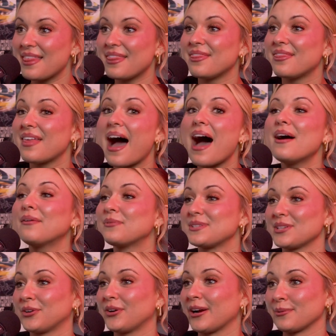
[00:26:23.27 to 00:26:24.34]
That was
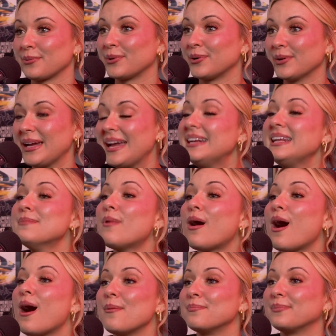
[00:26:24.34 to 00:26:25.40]
incredible. Any
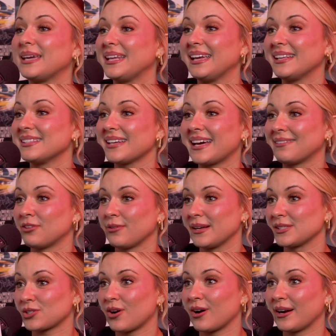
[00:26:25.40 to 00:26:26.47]
mom getting inside of a
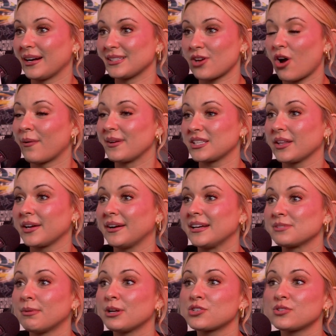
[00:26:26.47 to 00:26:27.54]
race car is always
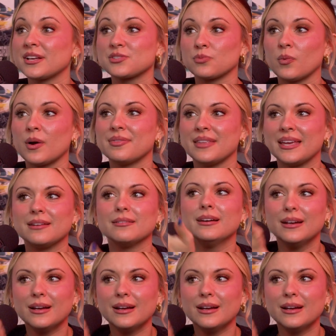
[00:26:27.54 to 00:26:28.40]
hilarious, much less one that